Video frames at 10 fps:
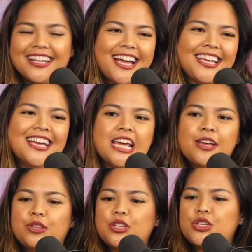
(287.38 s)
Like,
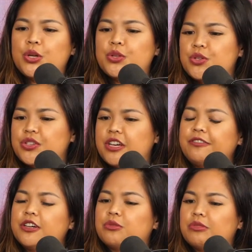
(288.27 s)
so there's
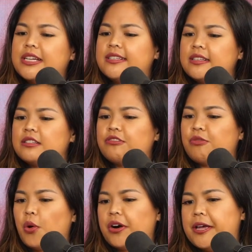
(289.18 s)
different reasons
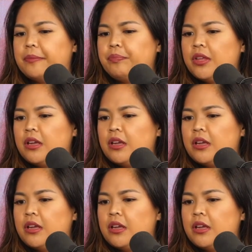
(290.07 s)
for it.